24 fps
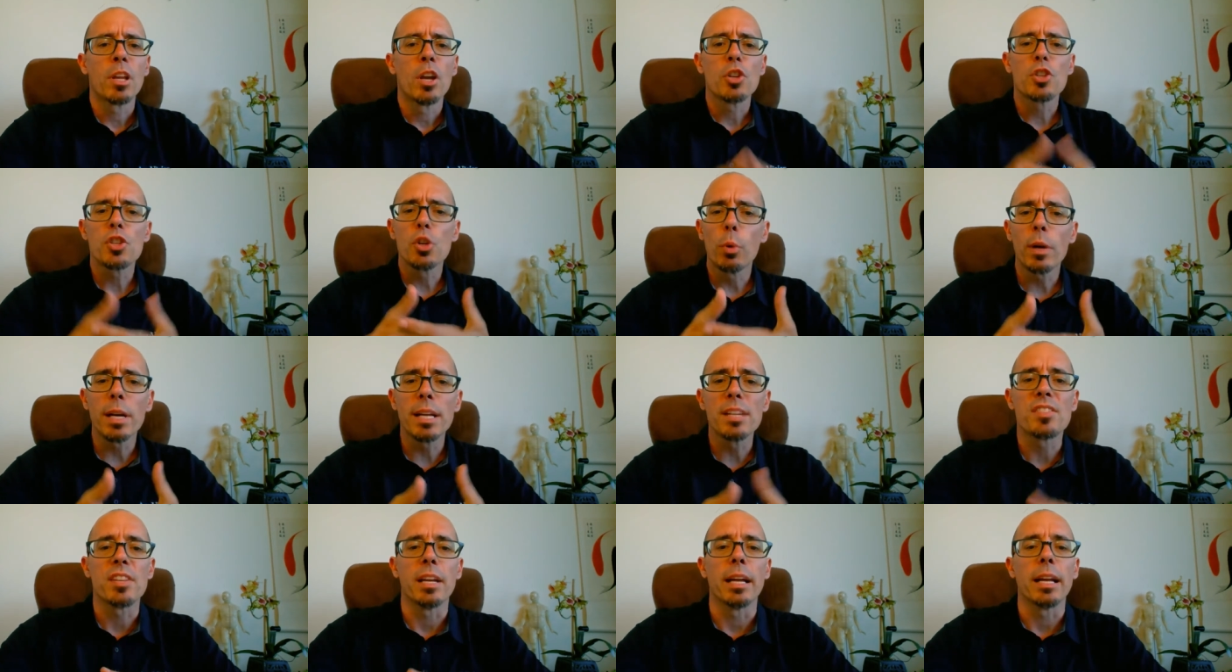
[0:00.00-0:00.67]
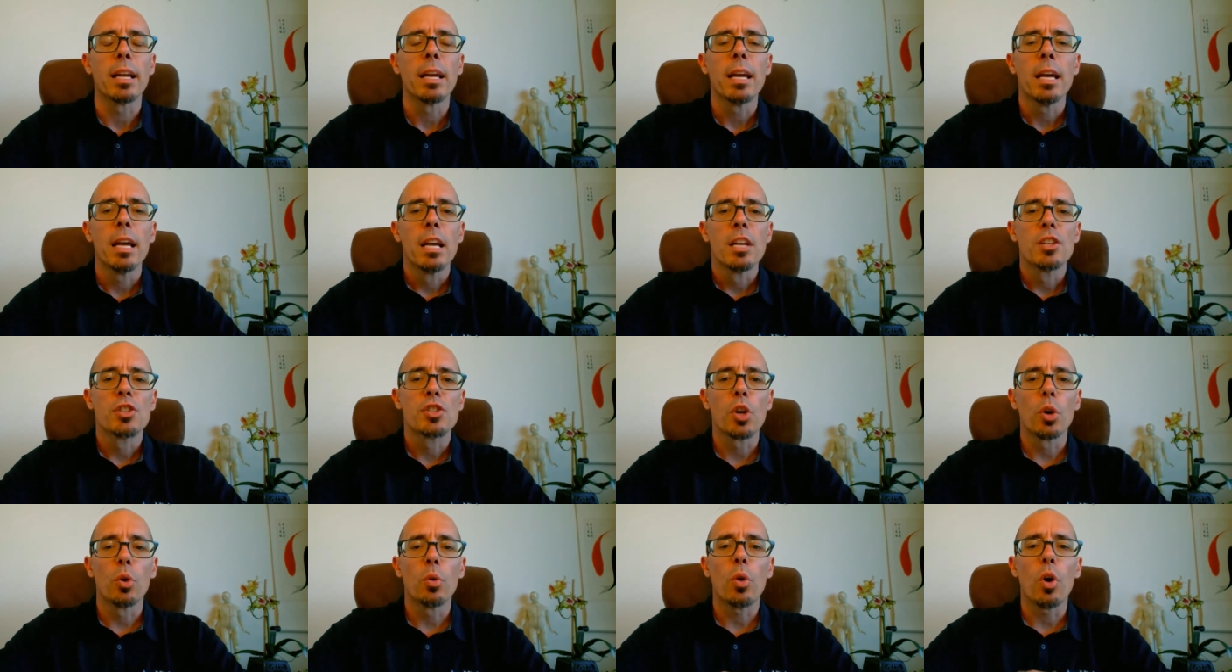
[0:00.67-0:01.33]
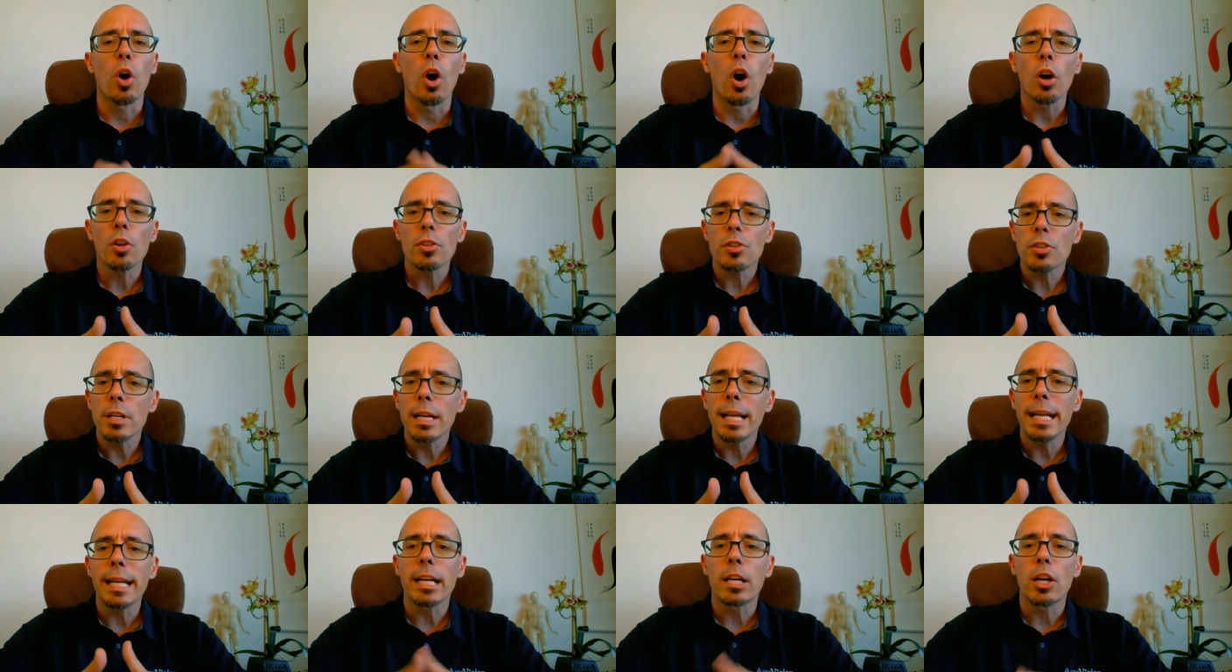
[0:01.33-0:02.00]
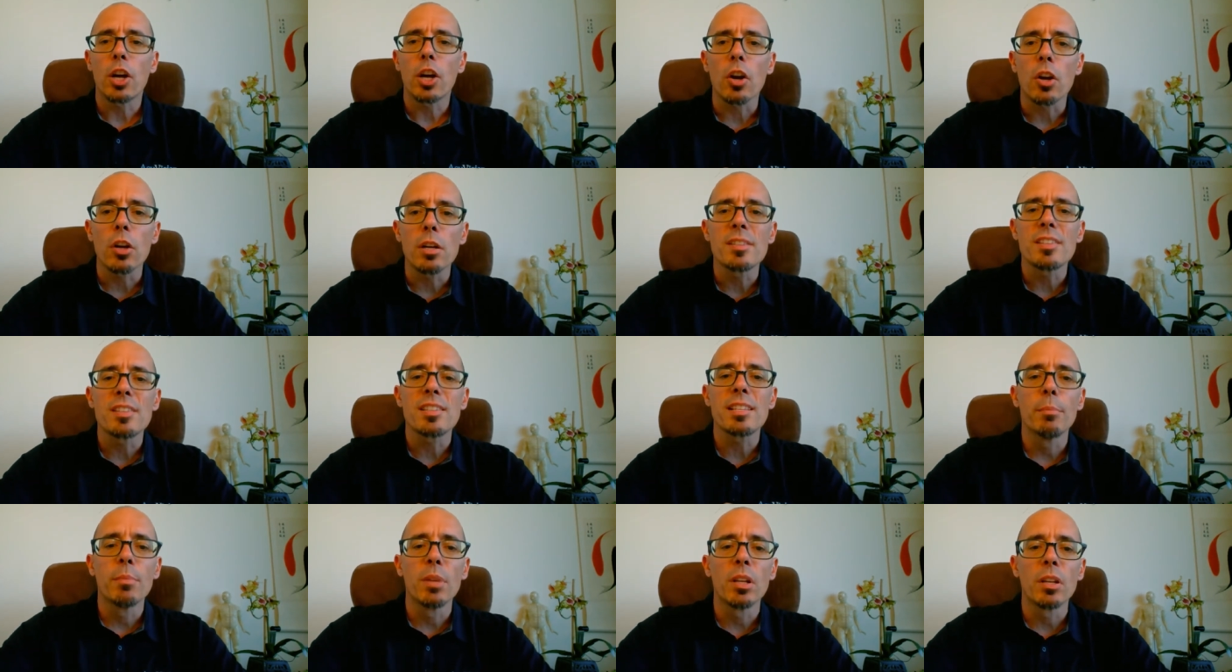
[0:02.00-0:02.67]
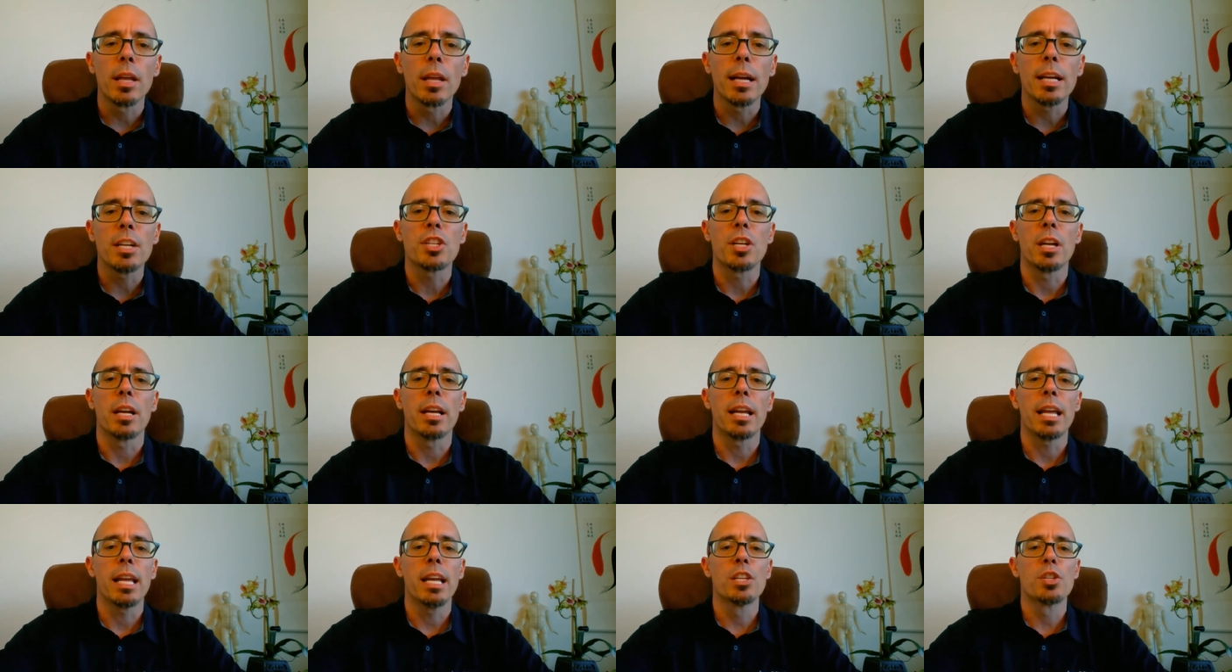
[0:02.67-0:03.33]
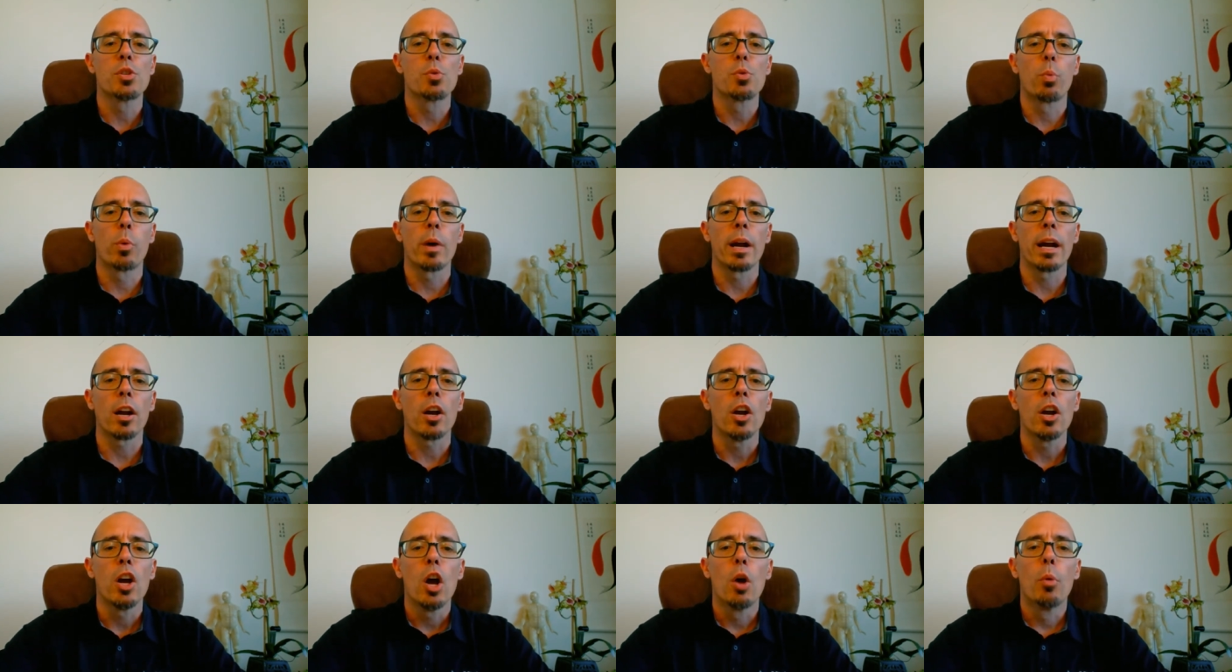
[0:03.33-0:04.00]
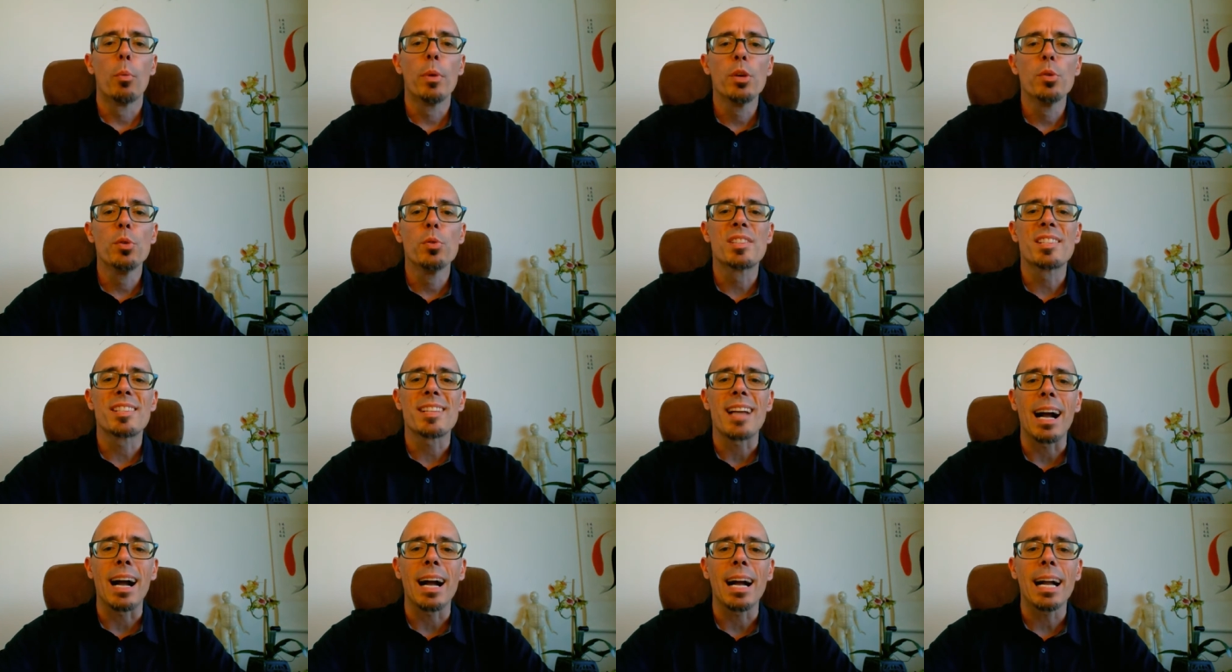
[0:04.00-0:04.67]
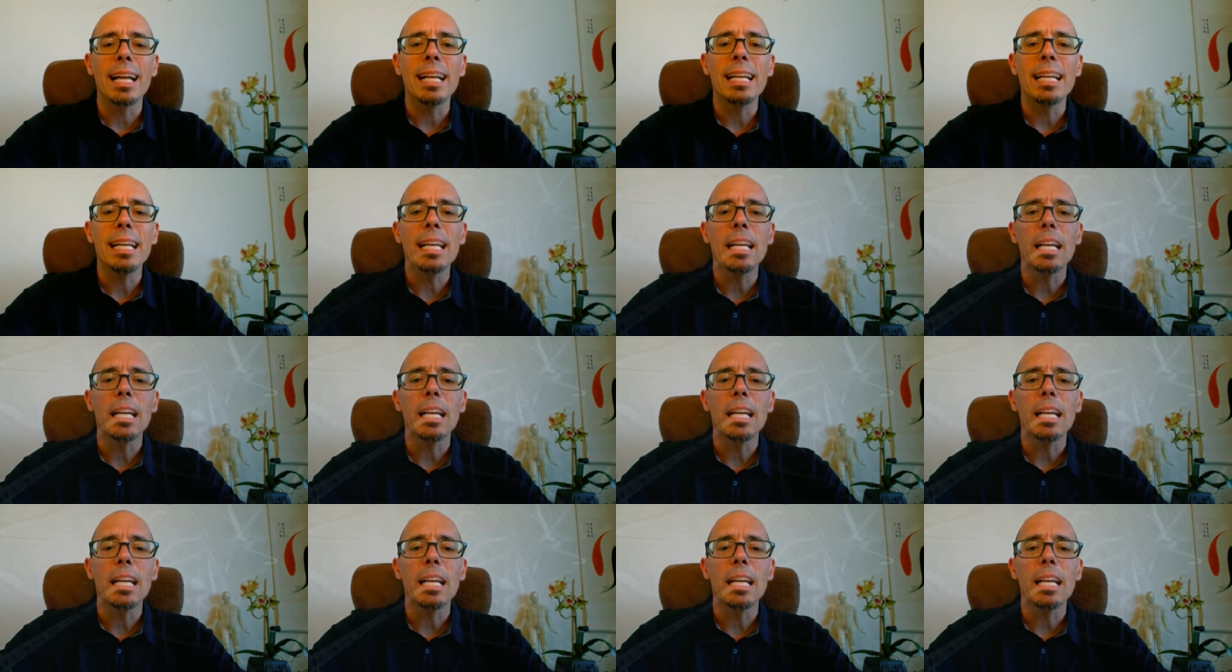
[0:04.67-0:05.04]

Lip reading: So what is it? So alternating current stimulation is where we use tiny